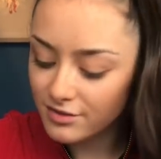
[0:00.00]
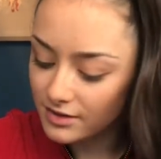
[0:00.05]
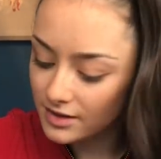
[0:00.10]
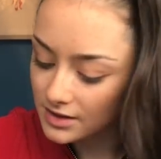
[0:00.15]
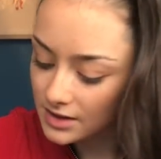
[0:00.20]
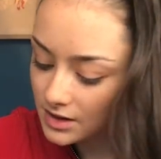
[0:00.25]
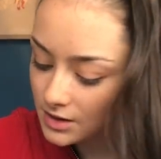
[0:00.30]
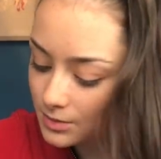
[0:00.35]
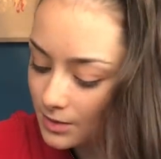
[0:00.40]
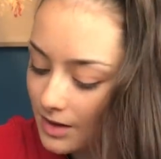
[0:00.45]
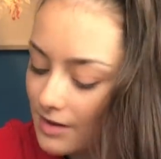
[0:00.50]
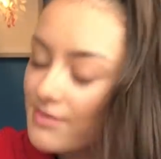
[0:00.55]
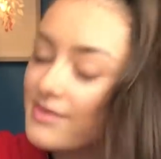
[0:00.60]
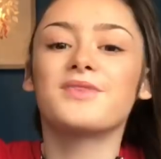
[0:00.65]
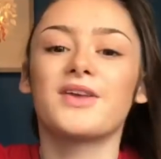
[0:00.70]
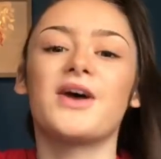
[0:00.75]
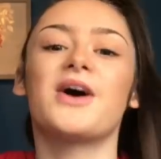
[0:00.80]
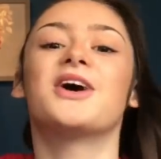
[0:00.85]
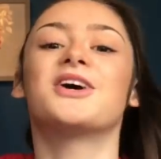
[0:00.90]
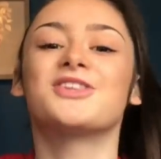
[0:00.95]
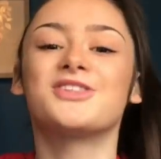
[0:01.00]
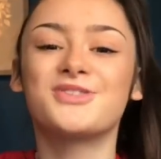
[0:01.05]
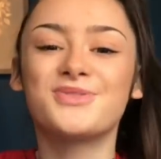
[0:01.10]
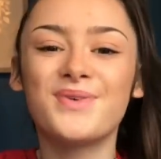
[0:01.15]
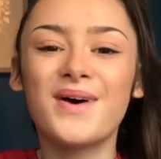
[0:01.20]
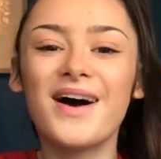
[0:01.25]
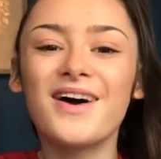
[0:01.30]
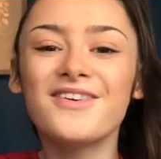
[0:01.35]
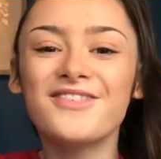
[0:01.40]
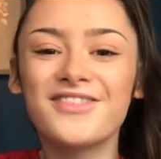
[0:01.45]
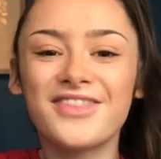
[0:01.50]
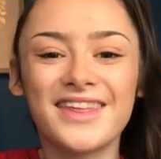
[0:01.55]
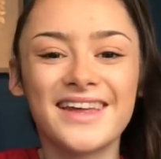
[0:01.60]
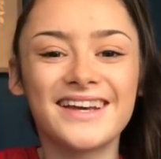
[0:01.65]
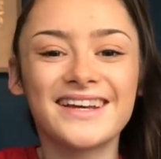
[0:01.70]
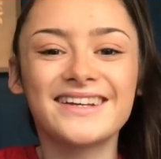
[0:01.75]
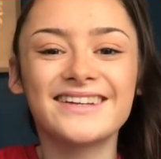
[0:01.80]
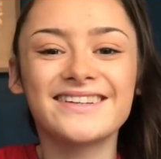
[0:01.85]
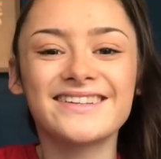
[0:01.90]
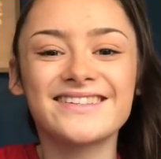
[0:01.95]
is it 12? 12
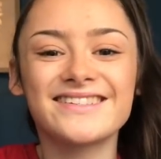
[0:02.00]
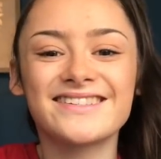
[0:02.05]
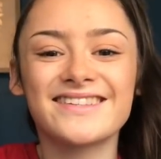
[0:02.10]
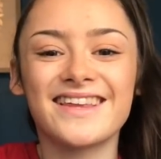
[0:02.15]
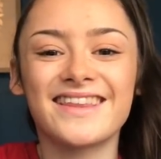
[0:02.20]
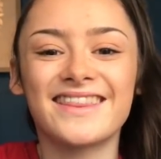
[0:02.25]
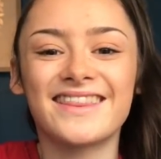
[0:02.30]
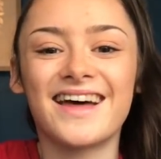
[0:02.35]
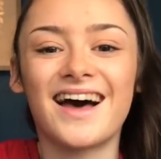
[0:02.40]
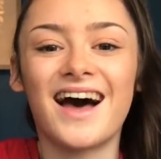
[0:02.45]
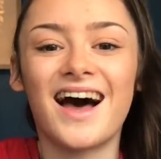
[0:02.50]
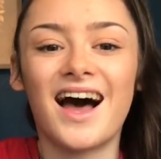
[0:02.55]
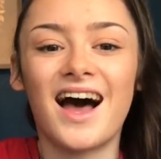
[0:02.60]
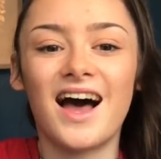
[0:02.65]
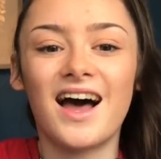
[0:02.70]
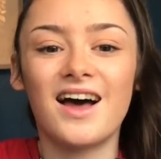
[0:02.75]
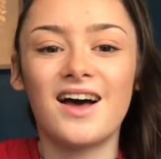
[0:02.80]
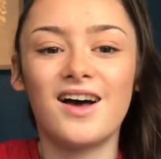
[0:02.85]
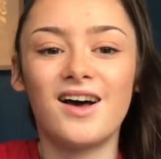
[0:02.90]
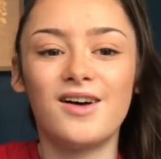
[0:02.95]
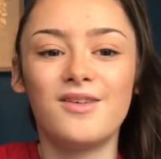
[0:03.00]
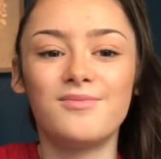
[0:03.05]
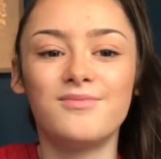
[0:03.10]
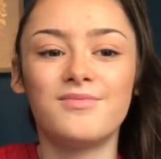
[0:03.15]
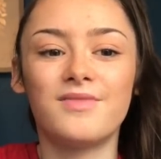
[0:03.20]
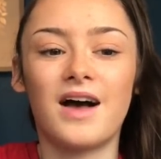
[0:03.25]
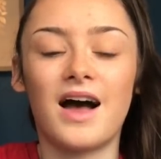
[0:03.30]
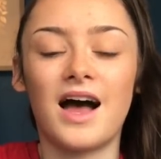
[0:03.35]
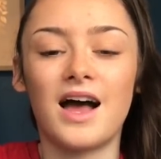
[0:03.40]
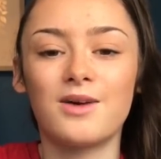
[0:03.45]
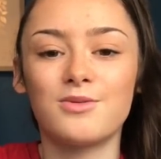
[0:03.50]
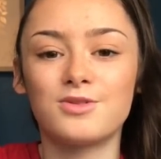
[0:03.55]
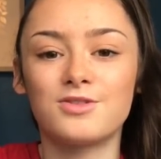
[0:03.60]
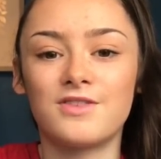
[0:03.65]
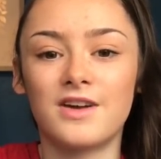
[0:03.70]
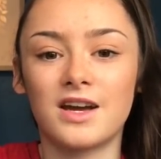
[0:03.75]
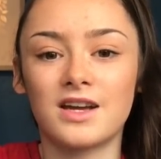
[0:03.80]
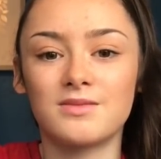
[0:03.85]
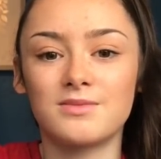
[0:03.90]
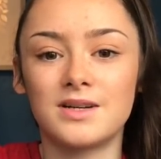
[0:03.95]
things that I would
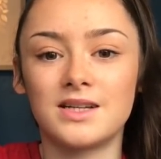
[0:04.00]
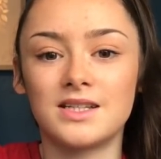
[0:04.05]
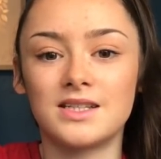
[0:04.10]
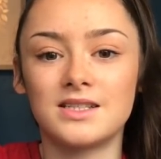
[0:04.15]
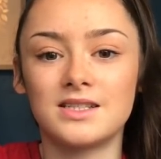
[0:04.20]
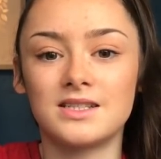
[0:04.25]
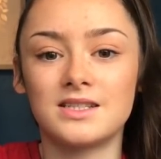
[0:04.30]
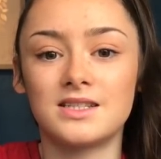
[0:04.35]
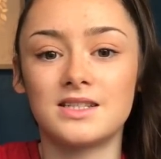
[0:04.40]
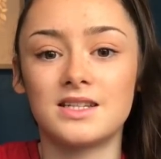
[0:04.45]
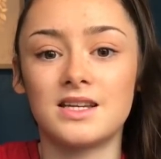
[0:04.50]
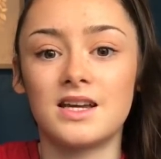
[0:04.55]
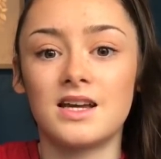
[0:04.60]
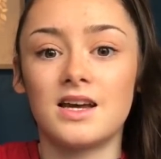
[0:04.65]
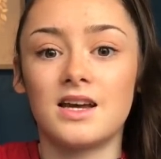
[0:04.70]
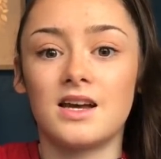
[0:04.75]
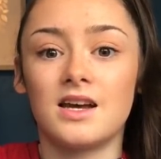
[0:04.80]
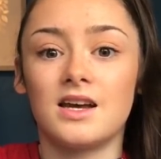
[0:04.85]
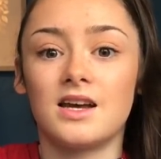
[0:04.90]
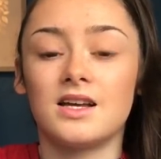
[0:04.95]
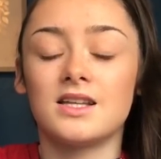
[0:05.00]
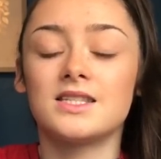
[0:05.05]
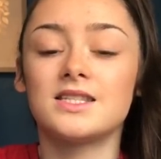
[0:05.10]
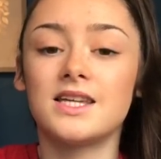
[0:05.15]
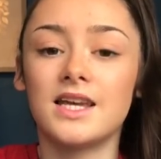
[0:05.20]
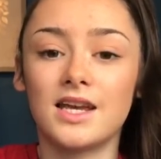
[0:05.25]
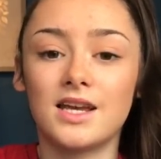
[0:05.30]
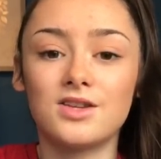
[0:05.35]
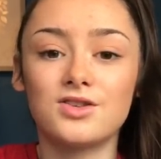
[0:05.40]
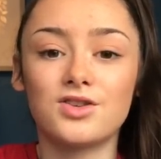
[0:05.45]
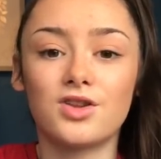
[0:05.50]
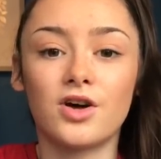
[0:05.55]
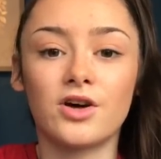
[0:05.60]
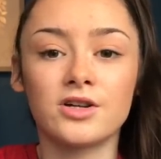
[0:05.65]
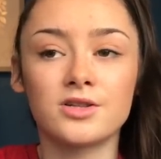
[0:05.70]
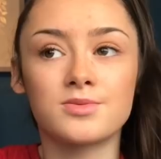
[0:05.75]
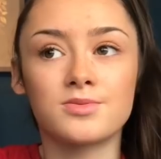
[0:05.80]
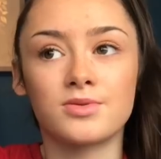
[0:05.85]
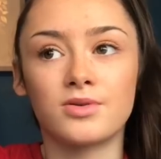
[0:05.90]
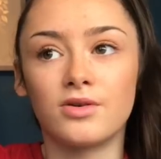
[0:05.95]
recommend taking to the
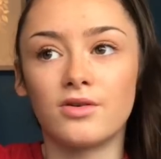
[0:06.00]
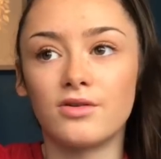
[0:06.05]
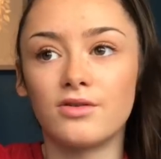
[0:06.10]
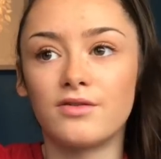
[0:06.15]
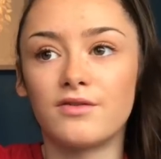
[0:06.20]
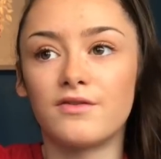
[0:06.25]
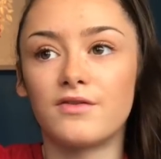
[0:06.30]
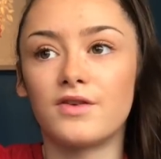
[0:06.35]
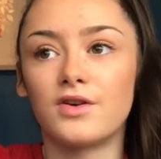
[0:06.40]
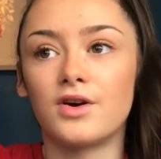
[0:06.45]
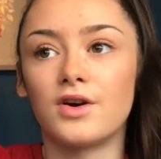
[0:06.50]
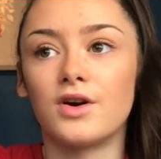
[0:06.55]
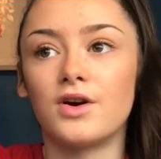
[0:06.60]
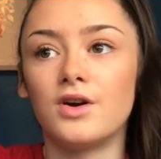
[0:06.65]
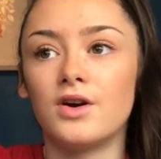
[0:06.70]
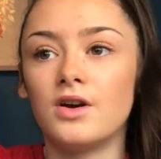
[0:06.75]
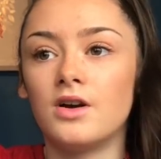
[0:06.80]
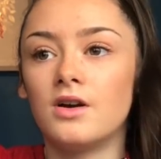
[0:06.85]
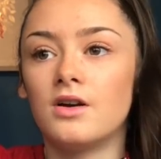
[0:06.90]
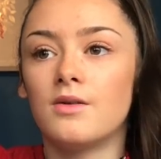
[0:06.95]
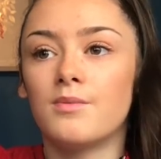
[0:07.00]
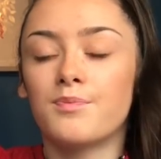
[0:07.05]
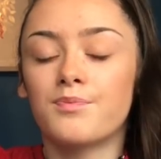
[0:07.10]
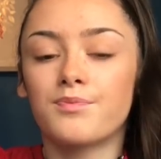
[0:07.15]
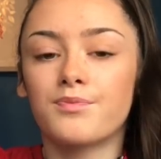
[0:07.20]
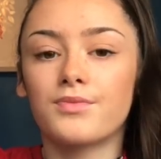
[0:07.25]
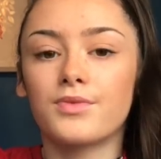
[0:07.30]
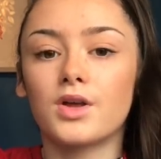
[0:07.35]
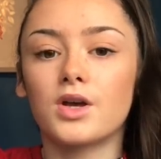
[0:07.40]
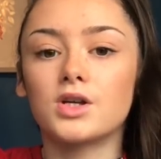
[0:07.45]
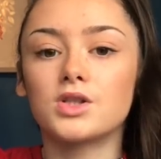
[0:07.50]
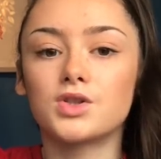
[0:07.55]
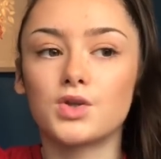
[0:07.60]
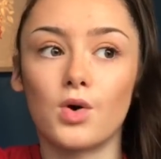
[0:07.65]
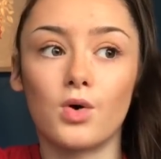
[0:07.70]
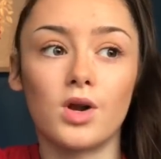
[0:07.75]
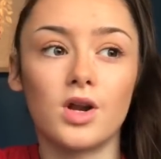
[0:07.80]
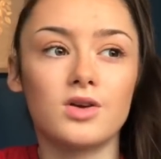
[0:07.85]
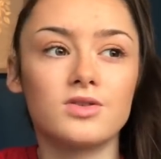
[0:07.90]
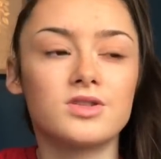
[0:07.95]
hospital for
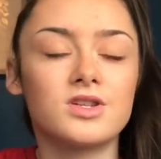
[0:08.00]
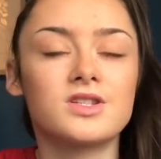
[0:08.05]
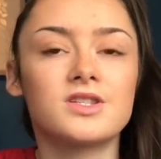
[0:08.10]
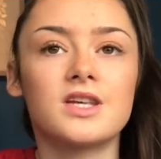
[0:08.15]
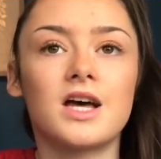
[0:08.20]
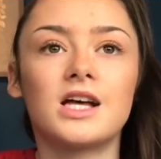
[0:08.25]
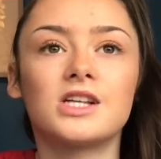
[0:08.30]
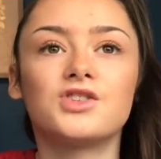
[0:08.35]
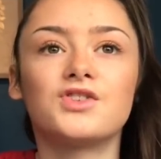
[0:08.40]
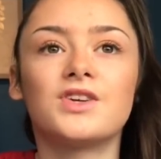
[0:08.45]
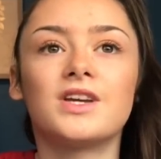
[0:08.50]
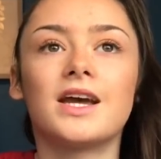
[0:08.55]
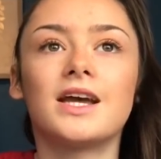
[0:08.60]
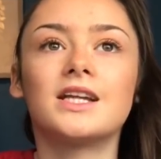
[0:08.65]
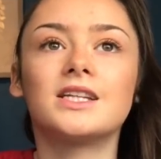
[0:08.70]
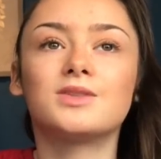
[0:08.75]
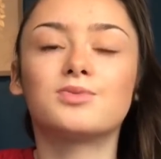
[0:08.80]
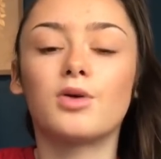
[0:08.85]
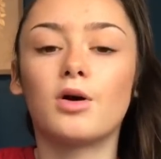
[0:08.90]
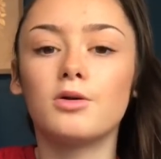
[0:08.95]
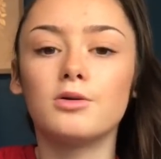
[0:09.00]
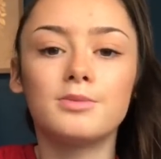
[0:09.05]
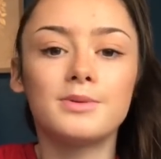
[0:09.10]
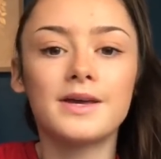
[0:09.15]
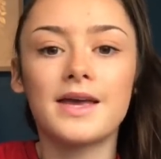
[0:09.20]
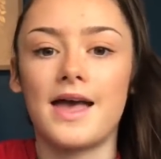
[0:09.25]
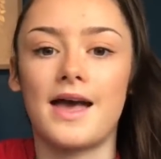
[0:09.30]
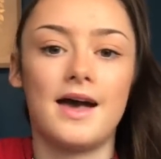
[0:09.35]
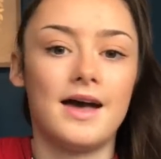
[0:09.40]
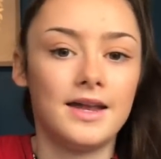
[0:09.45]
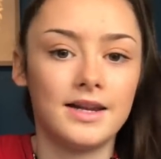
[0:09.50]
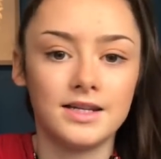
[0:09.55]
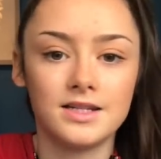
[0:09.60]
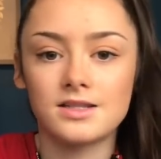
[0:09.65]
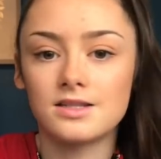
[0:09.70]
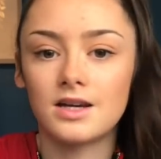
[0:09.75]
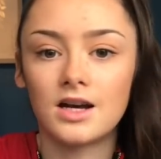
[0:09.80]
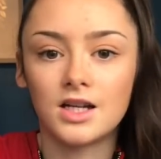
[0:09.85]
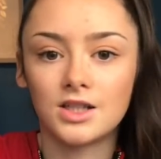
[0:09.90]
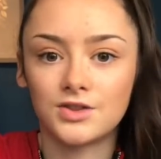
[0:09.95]
scoliosis surgery, and it's probably any
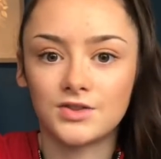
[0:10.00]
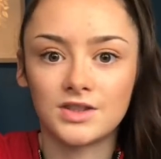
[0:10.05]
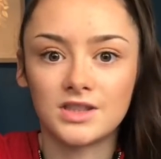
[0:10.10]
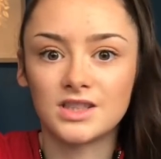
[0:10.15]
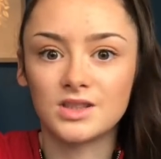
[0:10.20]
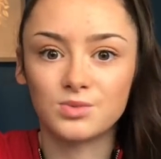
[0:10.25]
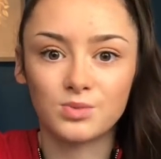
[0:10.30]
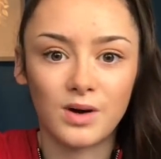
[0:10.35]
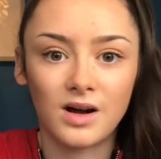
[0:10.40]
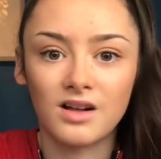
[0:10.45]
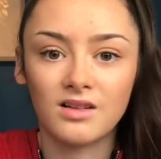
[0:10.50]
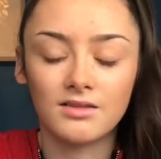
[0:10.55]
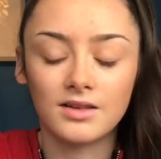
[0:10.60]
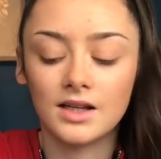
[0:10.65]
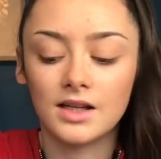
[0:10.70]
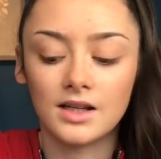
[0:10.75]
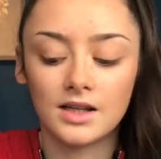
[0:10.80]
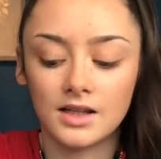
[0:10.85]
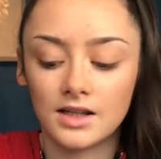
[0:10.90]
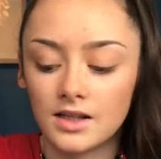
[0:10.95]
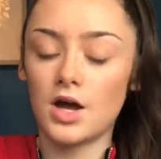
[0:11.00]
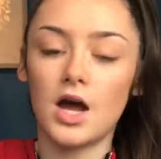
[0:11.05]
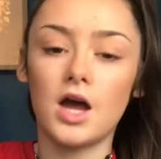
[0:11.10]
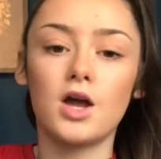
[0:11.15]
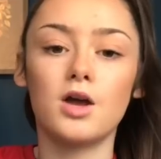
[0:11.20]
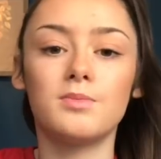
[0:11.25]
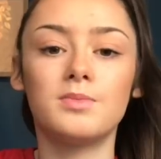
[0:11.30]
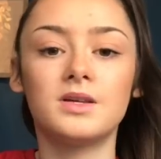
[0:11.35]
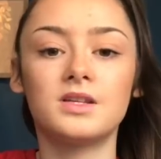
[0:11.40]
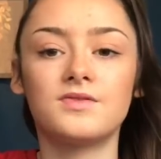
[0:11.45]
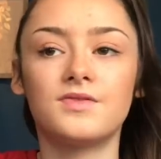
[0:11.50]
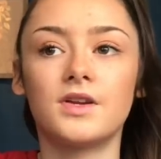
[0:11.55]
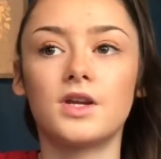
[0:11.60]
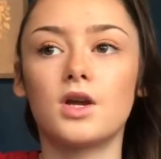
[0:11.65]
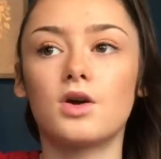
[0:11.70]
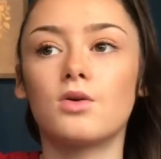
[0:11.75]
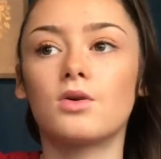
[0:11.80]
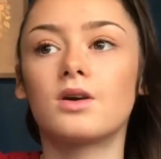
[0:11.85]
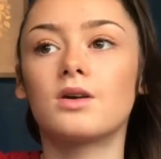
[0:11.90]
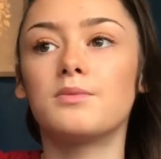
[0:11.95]
surgery as well, really. I hope this
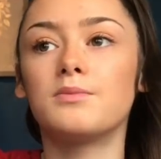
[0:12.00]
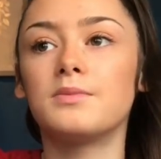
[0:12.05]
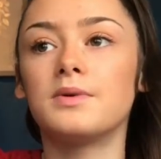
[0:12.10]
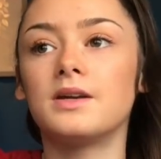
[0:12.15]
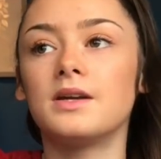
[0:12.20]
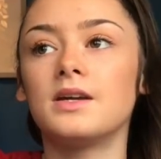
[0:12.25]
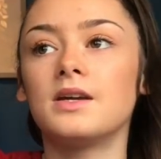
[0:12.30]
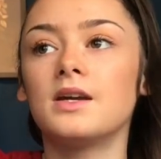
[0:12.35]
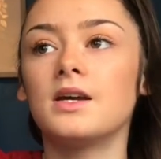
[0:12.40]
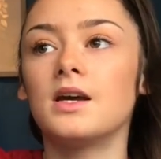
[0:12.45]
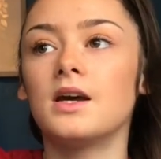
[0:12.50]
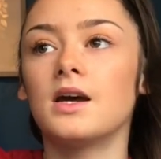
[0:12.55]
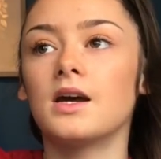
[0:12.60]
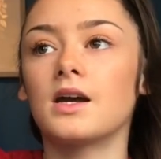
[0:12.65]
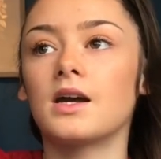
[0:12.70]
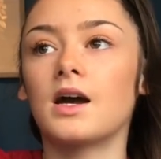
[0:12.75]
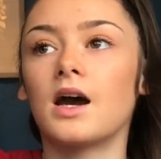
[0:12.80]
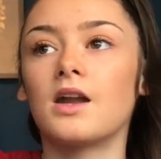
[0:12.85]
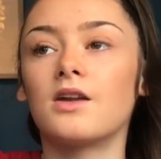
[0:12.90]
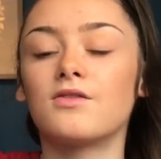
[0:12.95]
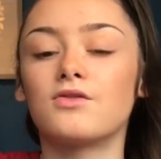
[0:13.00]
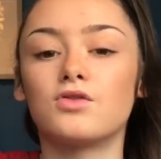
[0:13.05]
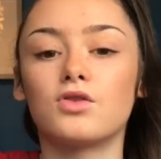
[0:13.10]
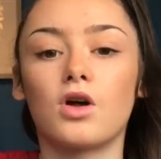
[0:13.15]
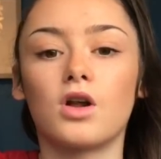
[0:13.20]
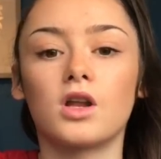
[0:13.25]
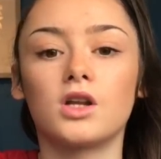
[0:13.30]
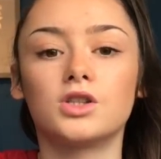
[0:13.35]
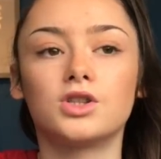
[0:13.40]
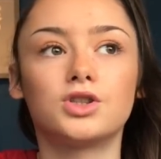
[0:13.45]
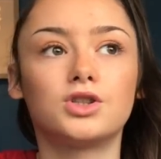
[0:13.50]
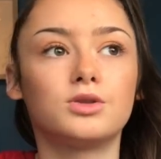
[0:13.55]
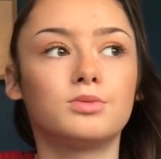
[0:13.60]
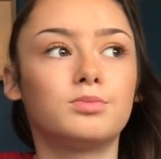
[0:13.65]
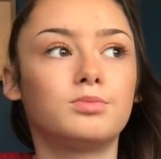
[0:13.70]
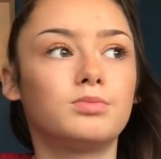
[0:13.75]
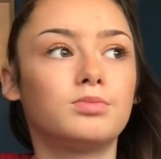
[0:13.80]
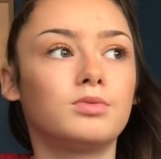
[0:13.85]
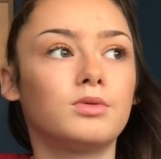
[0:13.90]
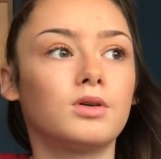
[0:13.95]
video can be kind of
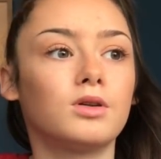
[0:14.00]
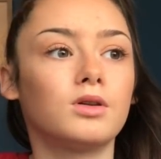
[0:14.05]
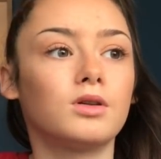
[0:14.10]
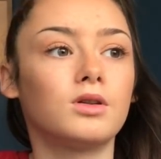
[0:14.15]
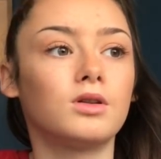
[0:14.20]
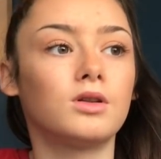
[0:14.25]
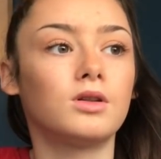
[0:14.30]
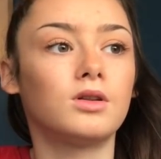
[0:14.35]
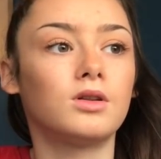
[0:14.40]
knowledgeable.